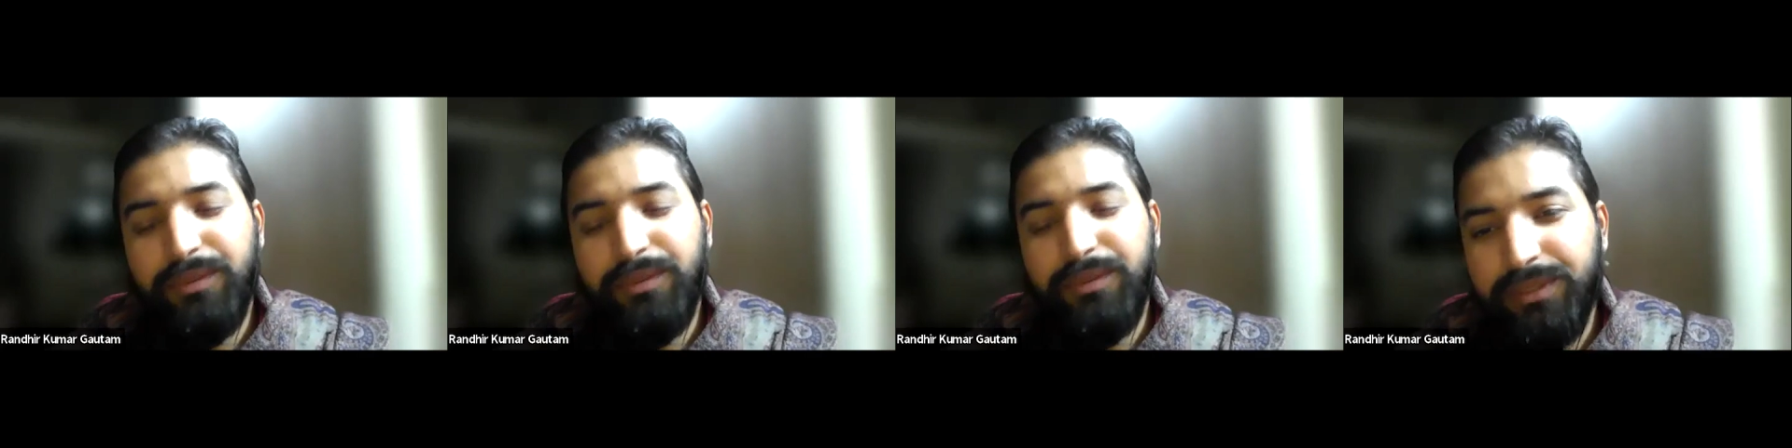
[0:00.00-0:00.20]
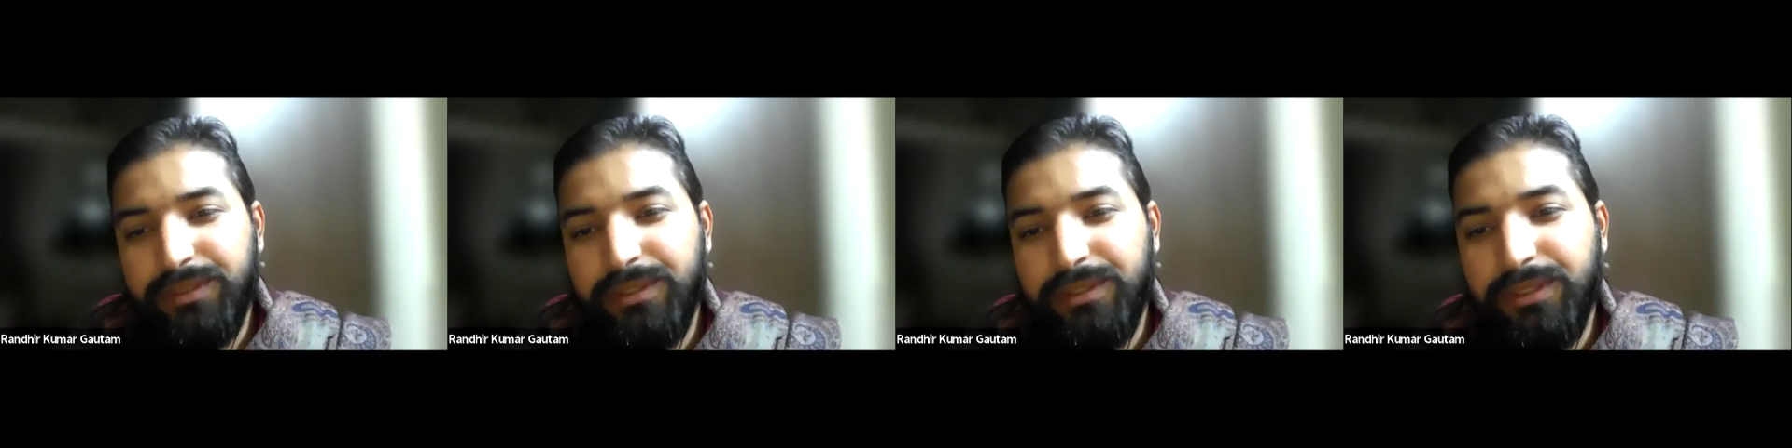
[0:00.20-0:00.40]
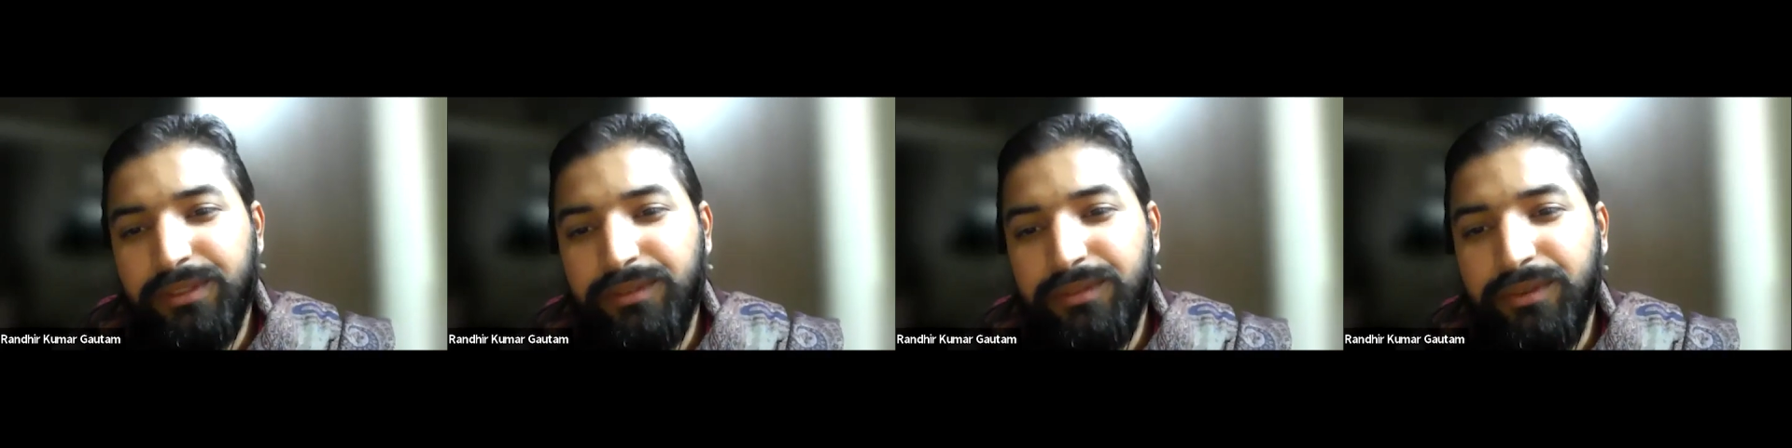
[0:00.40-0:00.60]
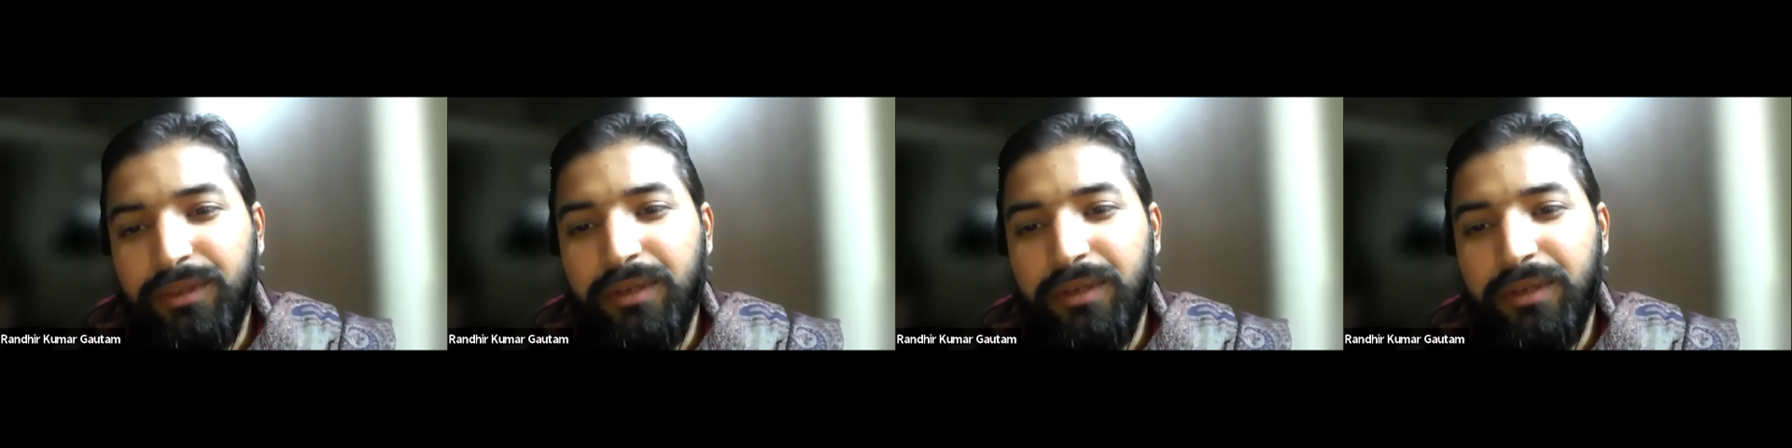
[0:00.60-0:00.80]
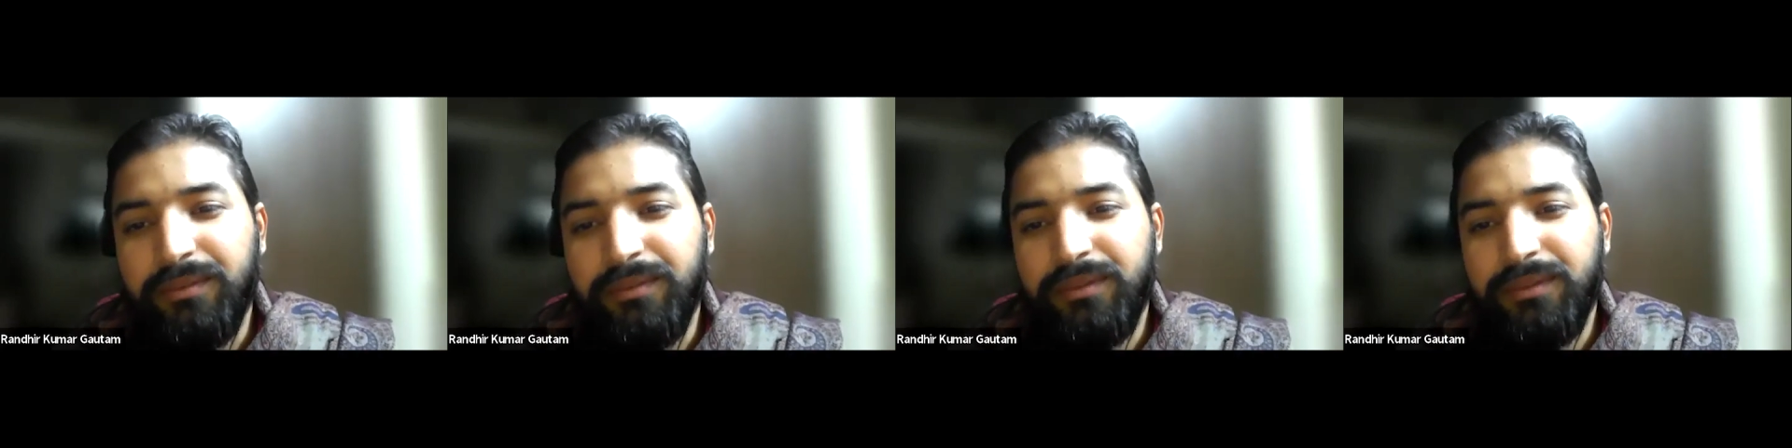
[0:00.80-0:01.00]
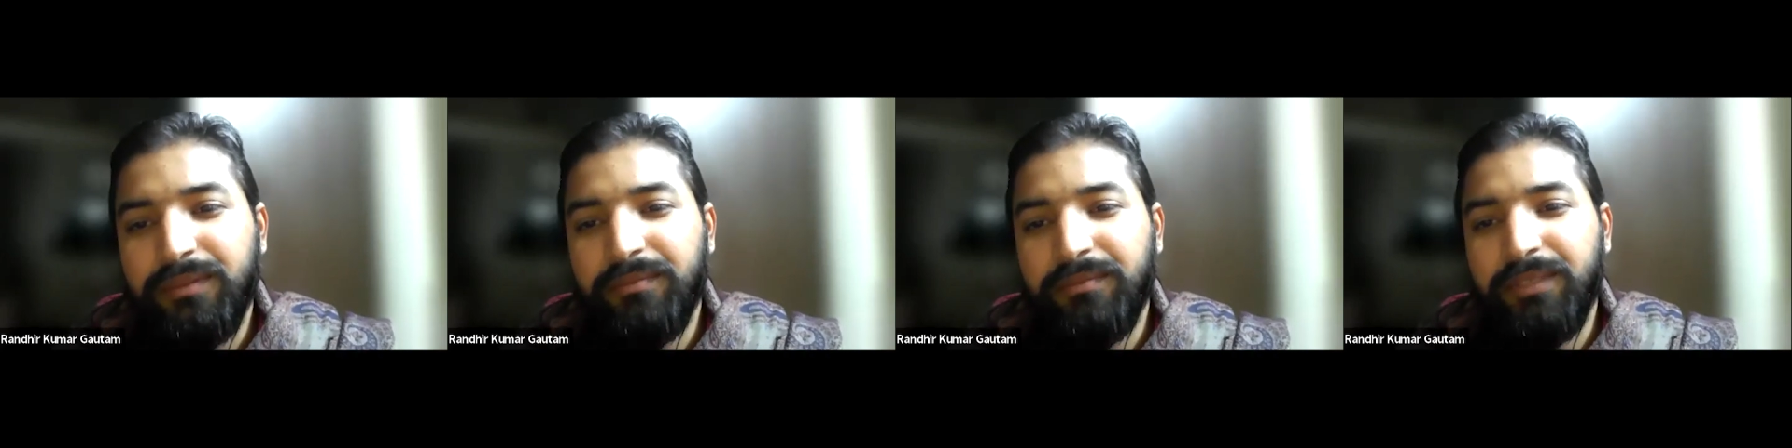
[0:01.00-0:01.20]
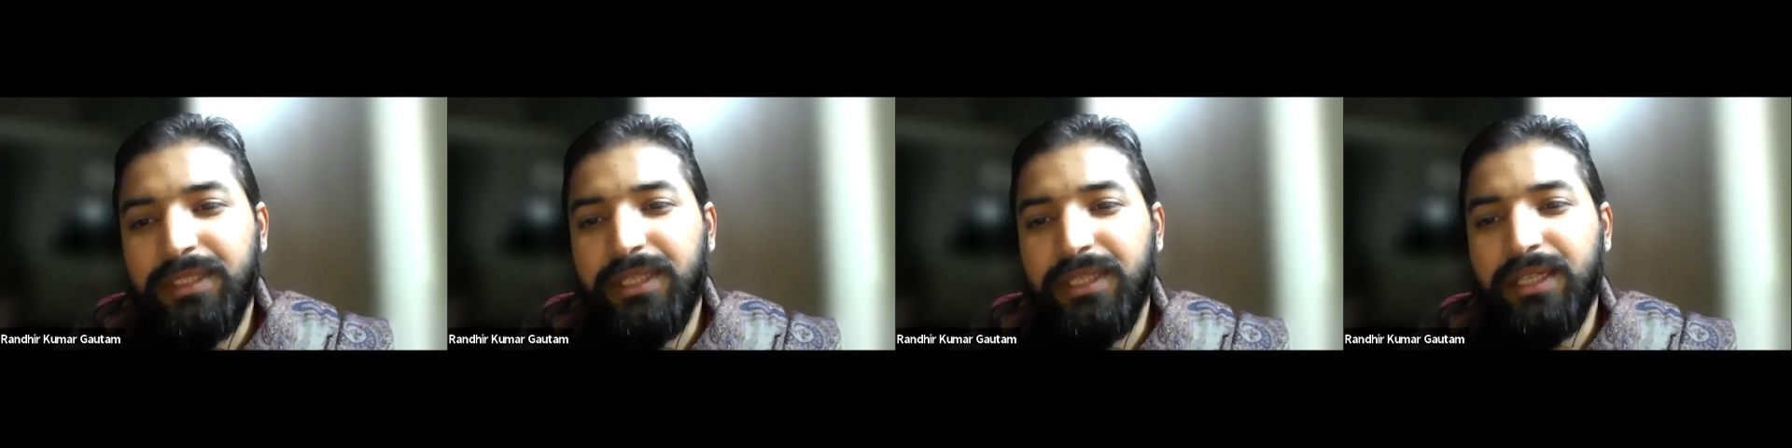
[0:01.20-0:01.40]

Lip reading: is a professor from